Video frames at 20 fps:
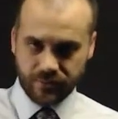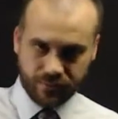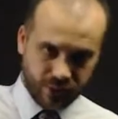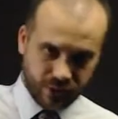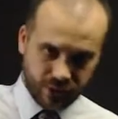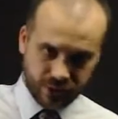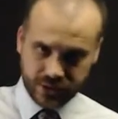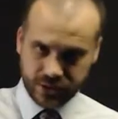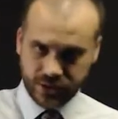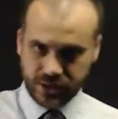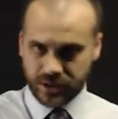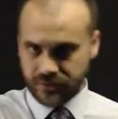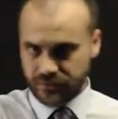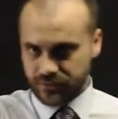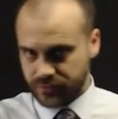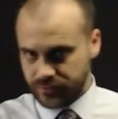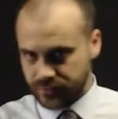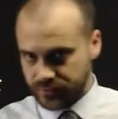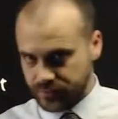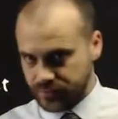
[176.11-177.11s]
Positive,
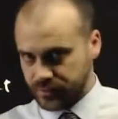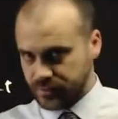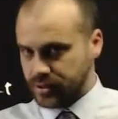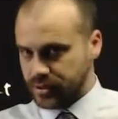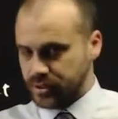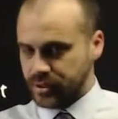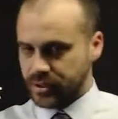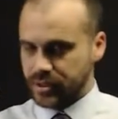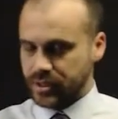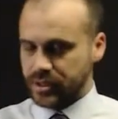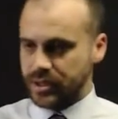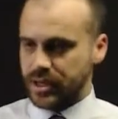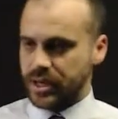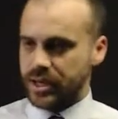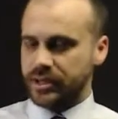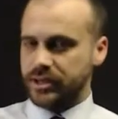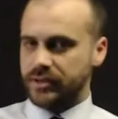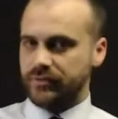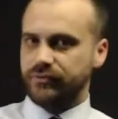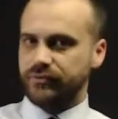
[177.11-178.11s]

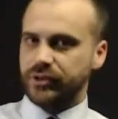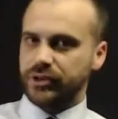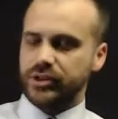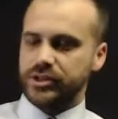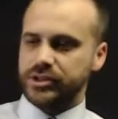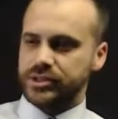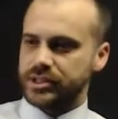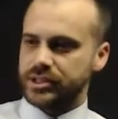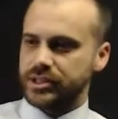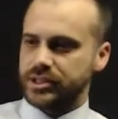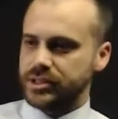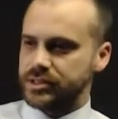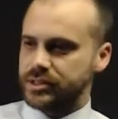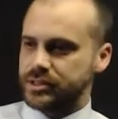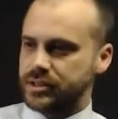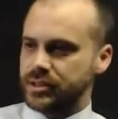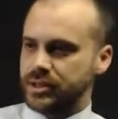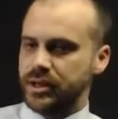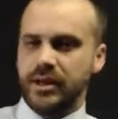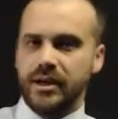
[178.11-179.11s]
negative velocities.